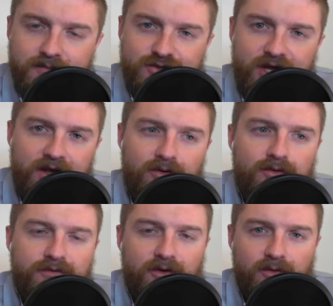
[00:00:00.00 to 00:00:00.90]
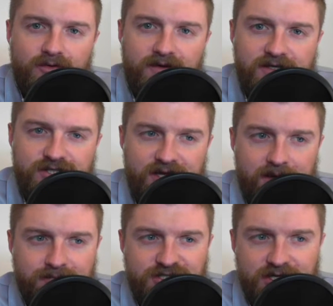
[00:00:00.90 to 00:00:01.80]
channel. So
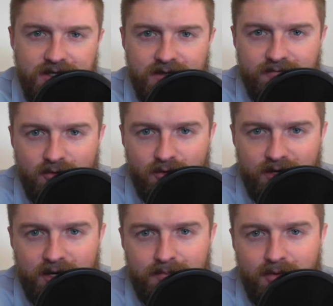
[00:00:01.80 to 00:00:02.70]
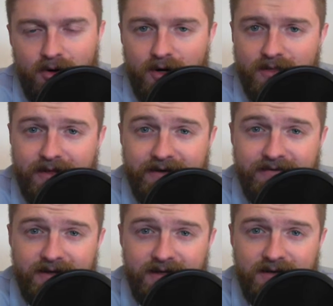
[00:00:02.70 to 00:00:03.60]
DGMG, if you look it up on
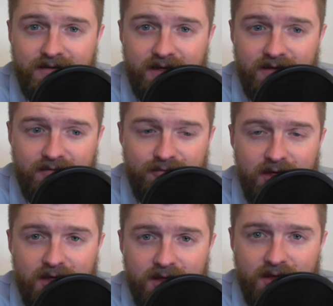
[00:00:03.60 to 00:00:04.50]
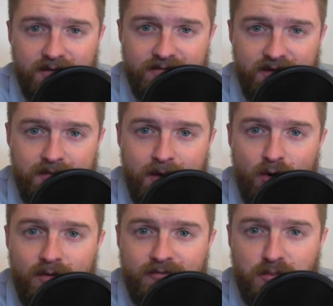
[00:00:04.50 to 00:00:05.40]
LinkedIn, Dave,
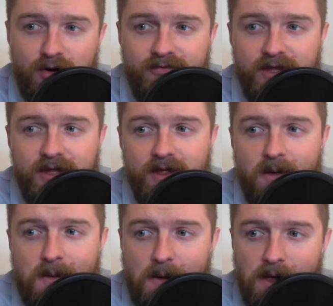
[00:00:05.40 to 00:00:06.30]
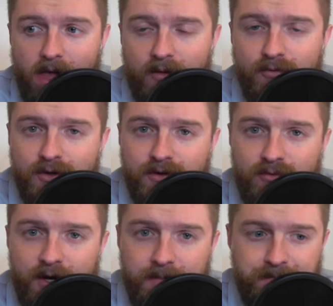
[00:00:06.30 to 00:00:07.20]
CMO of Privy, really
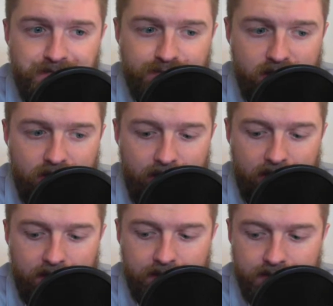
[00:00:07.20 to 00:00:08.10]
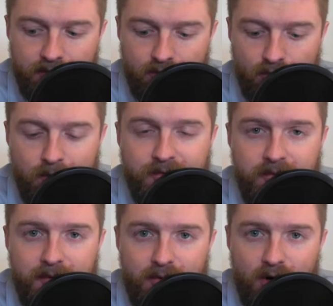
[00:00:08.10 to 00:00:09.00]
great group to
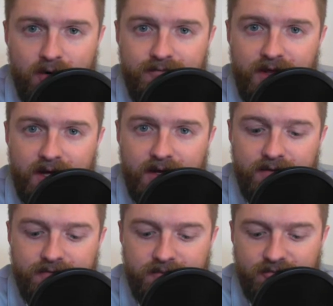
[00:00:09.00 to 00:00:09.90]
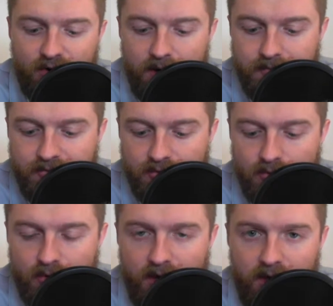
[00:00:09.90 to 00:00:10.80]
be a part of that I subscribe
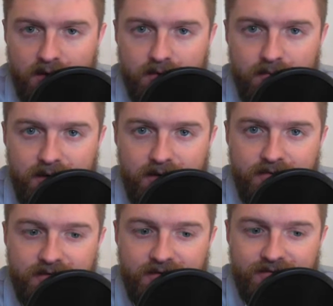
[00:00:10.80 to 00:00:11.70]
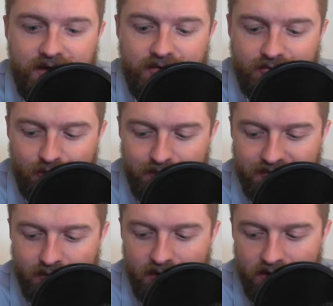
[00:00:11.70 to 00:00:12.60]
to, and am in his insiders group
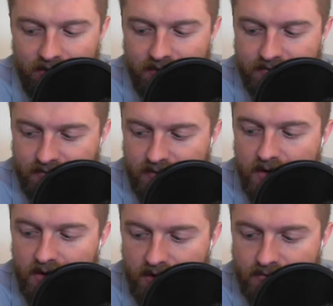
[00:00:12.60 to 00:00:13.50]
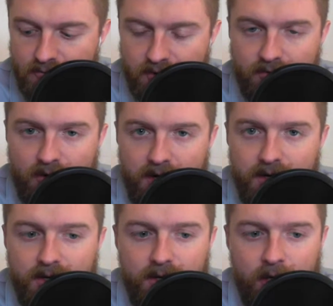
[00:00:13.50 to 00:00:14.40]
as well. And it's really great.
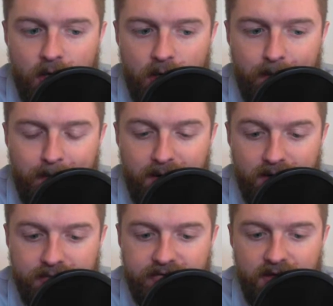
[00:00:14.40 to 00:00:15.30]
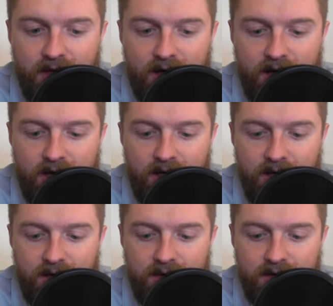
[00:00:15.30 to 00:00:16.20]
But
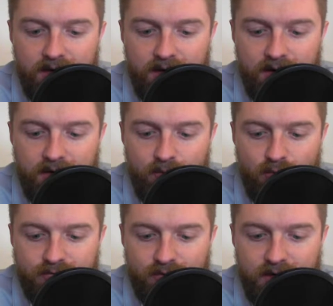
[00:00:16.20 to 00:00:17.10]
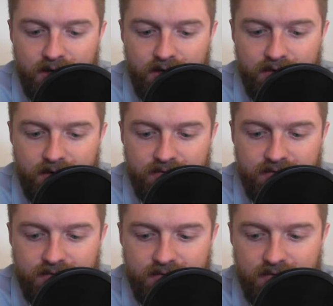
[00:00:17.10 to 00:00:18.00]
I was reading in
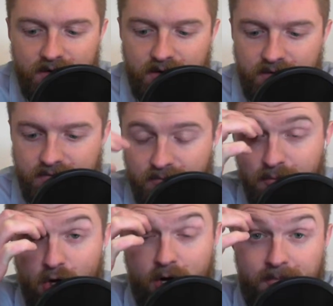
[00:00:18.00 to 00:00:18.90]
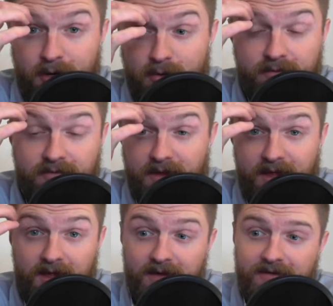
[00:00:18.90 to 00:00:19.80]
his blog post,
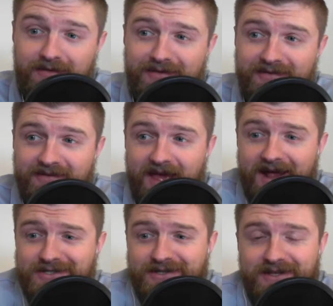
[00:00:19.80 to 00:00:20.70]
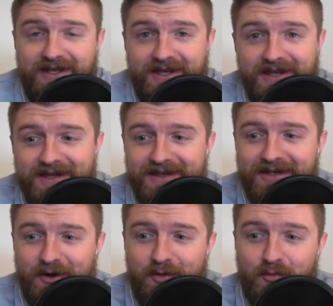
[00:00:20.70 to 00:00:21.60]
and this is actually, the